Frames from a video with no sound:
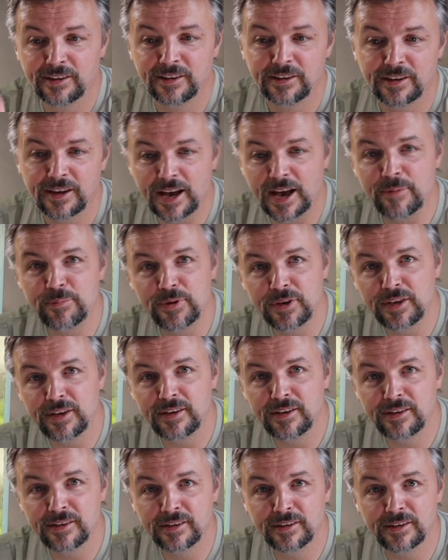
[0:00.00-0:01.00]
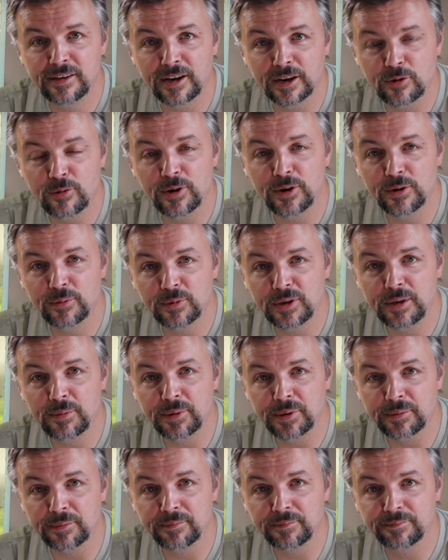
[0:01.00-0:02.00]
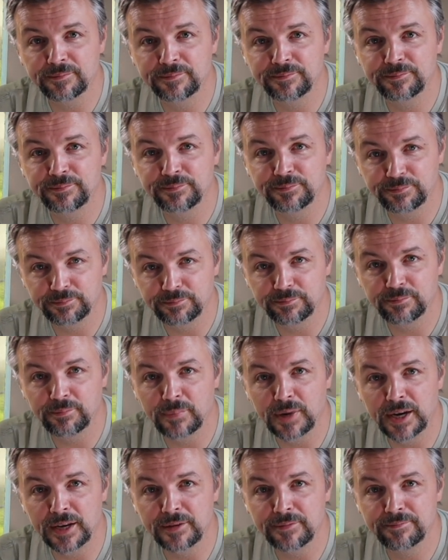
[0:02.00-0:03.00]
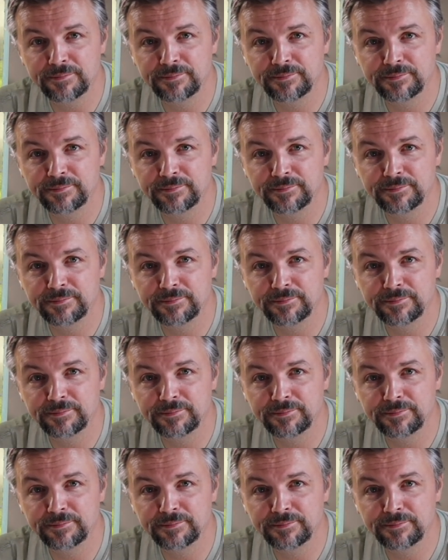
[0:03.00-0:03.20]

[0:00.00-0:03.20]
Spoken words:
happy aquarium keeping. Bye.